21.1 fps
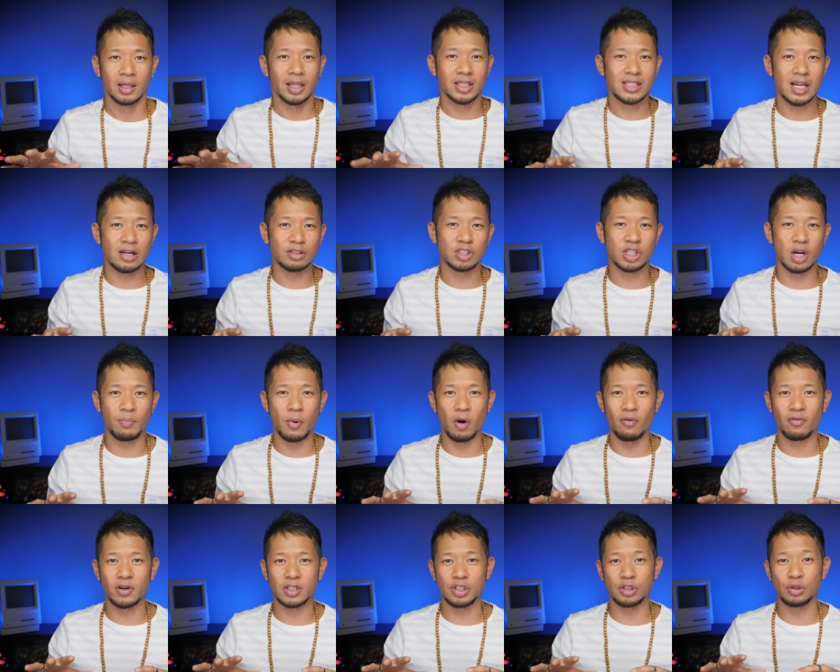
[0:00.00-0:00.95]
let's now jump
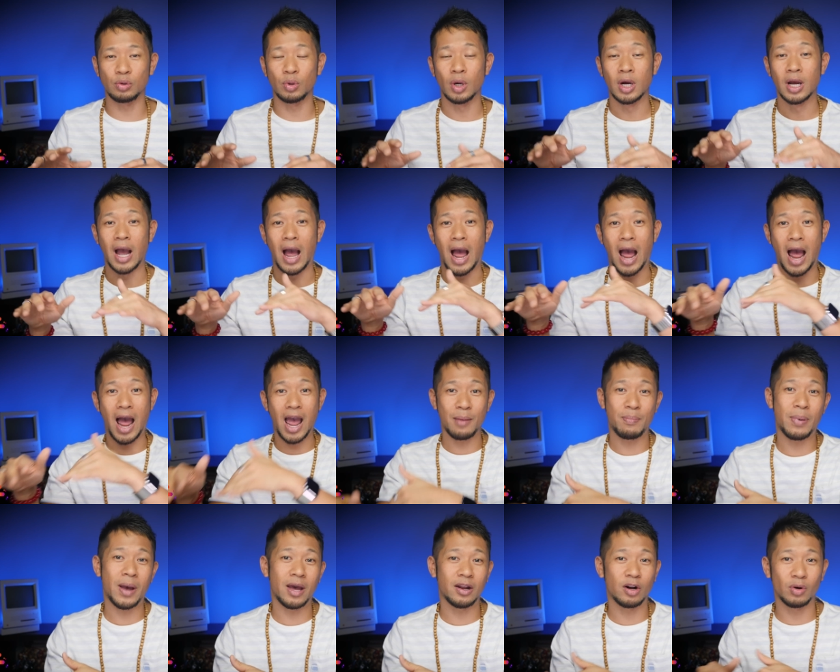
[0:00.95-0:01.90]
over to
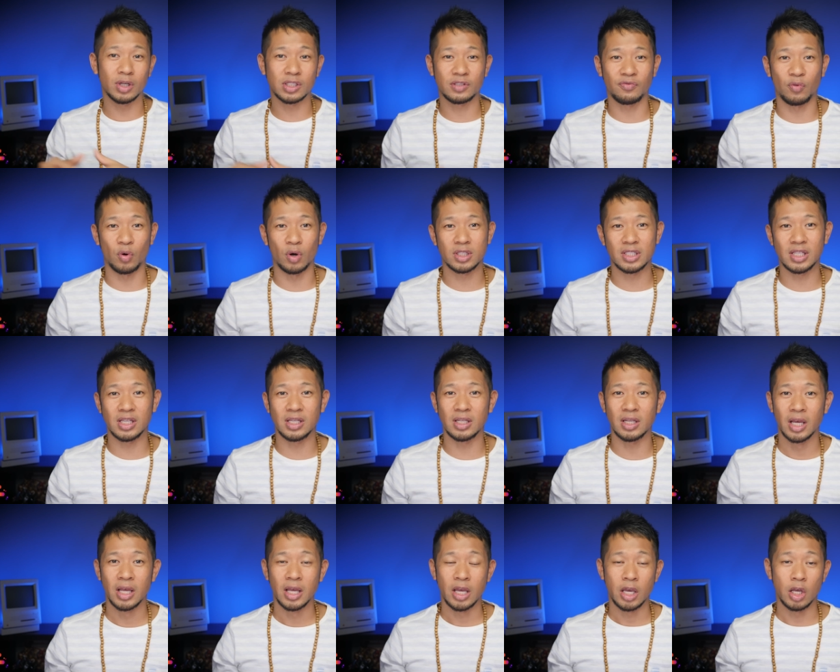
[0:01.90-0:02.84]
iPad OS
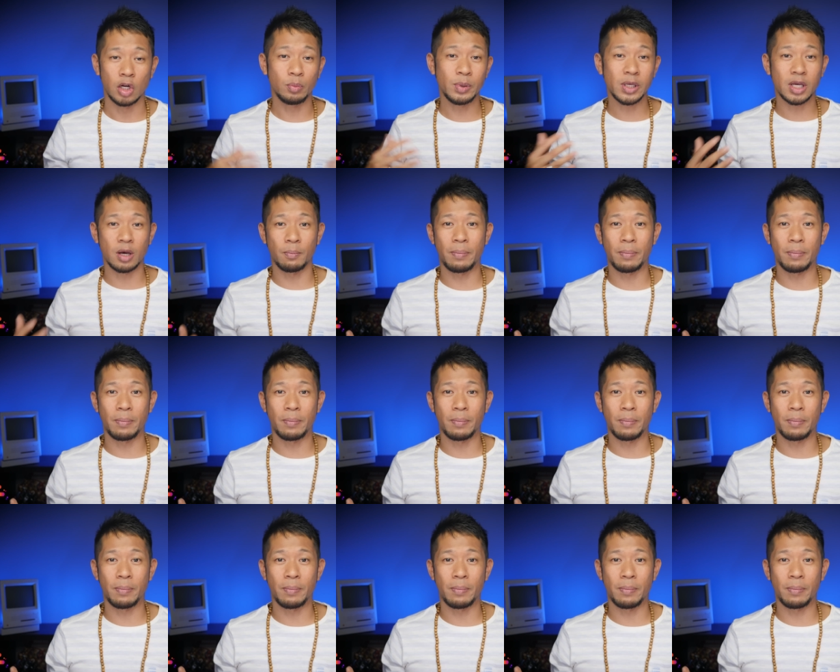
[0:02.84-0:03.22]
14. It'll be